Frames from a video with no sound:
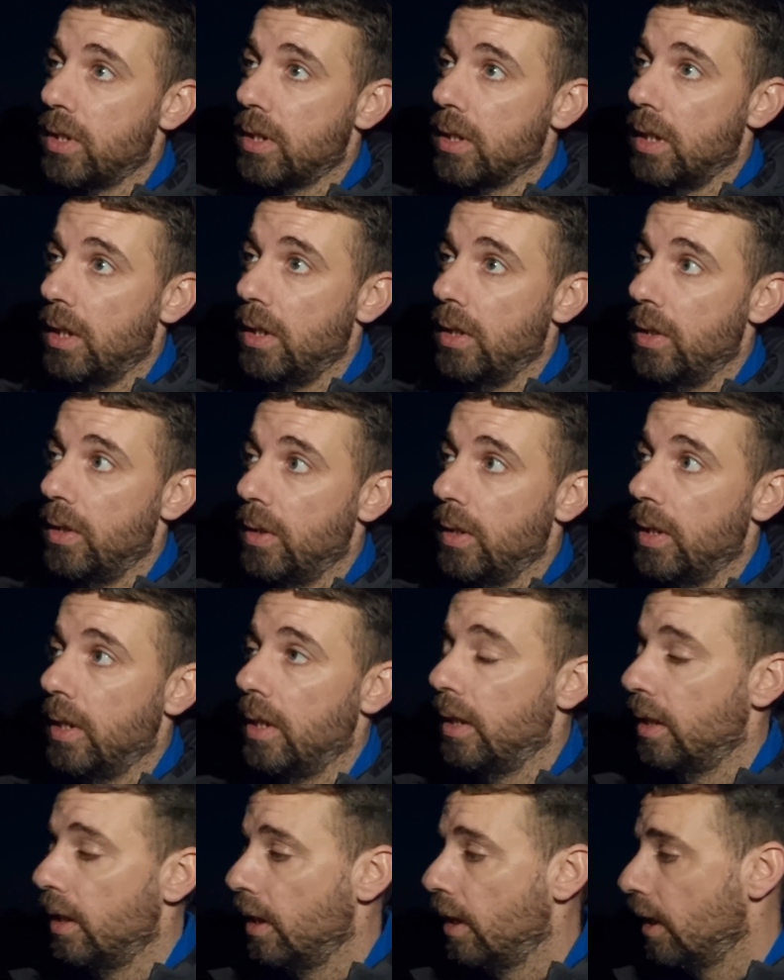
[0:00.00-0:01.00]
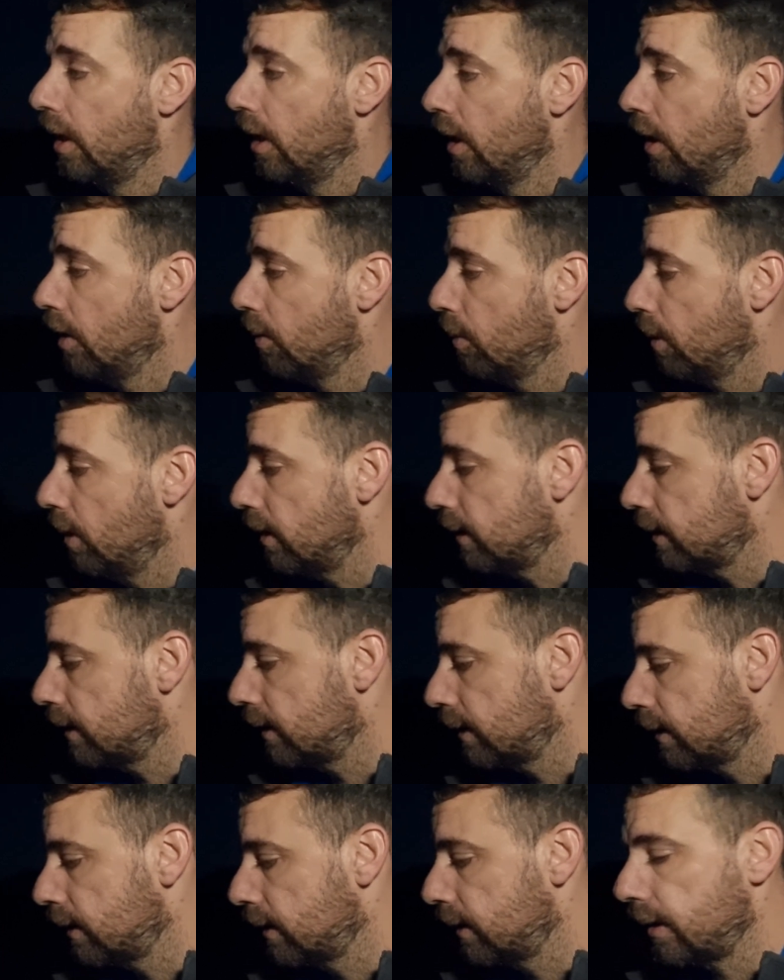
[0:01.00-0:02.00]
So what's
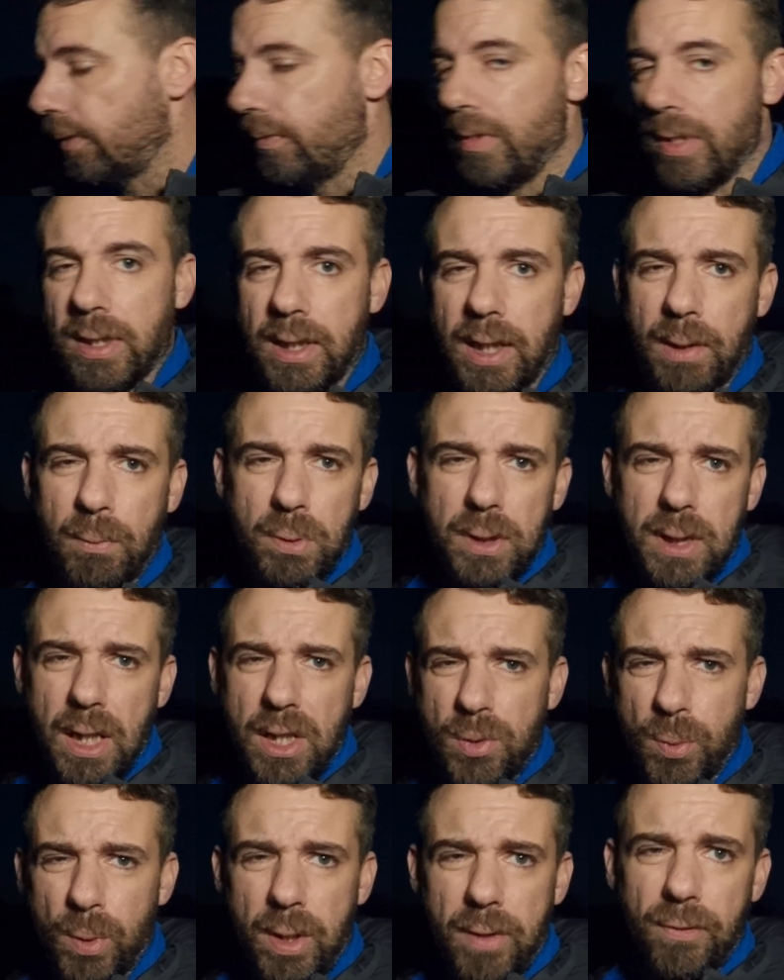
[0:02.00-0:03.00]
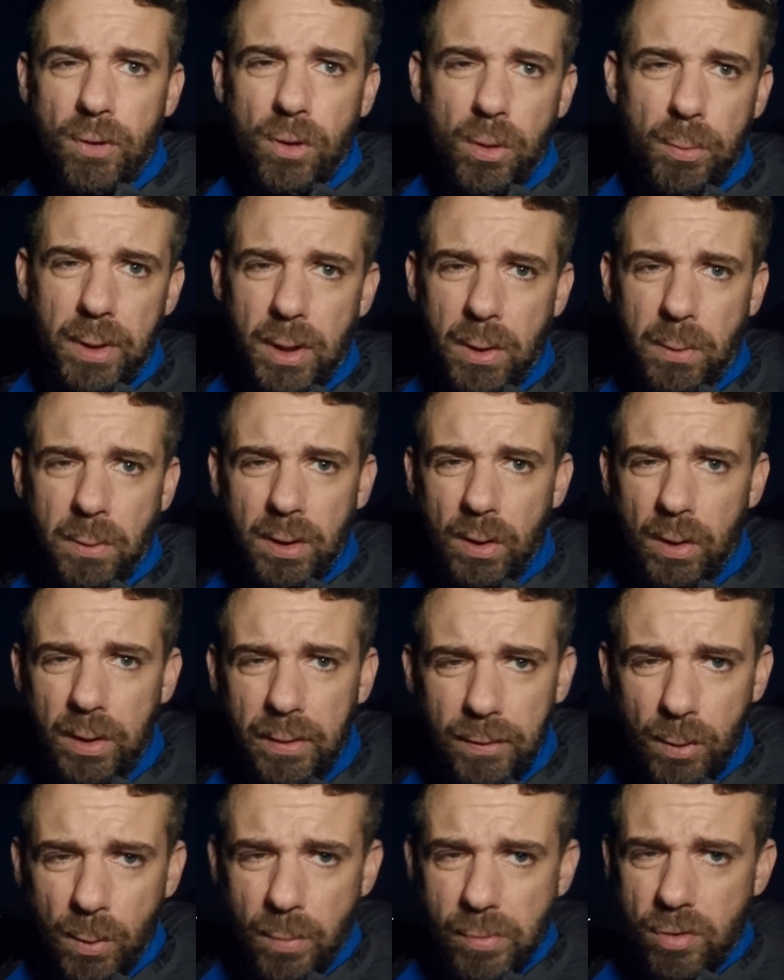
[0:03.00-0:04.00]
17? What's that? 24 mm on
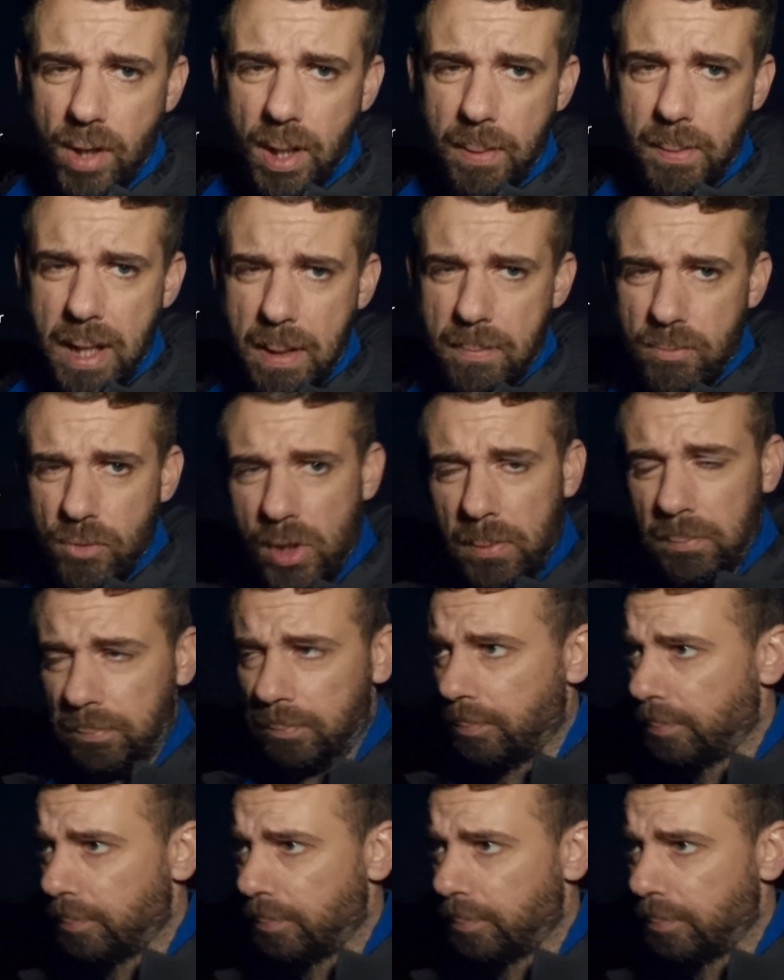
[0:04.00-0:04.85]
a full frame camera,